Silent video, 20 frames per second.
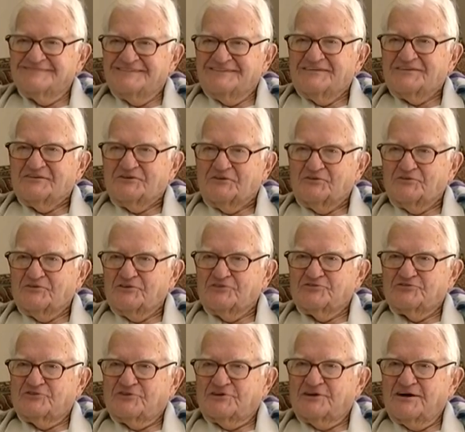You know,
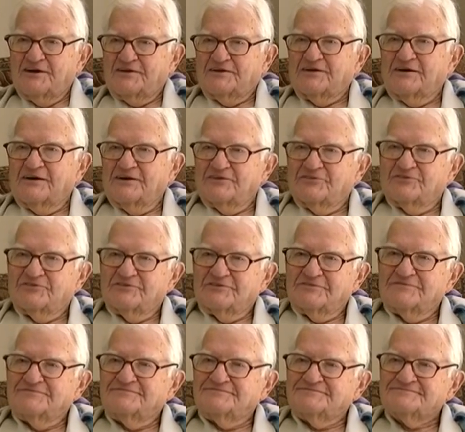these are the kind of guys that
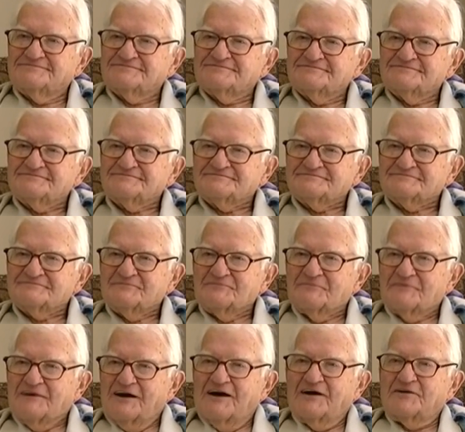
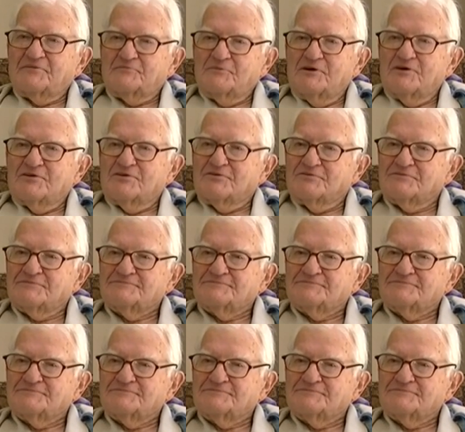I admire.